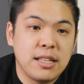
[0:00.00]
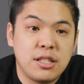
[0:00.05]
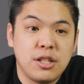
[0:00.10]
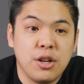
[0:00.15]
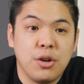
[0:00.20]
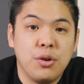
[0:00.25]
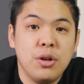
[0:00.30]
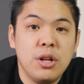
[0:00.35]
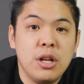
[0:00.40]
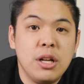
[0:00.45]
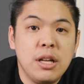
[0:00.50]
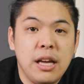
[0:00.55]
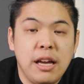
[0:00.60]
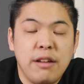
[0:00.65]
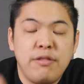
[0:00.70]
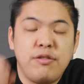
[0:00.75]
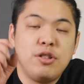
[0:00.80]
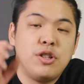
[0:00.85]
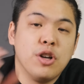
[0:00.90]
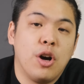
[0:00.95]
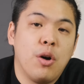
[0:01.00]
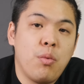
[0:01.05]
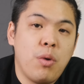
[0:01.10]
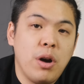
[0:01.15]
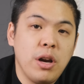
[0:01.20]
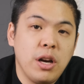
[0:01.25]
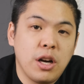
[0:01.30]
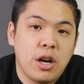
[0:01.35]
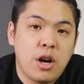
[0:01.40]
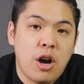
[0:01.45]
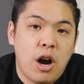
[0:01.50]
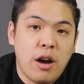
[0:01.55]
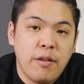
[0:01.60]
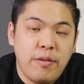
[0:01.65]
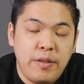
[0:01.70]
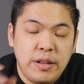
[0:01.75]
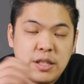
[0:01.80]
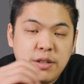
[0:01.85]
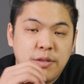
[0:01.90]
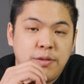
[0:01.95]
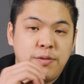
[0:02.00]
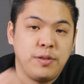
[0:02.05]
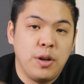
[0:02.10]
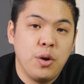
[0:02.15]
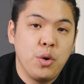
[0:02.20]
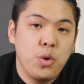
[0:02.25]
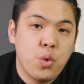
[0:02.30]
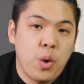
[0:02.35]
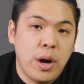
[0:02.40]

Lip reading: So if you don't want your coffee to float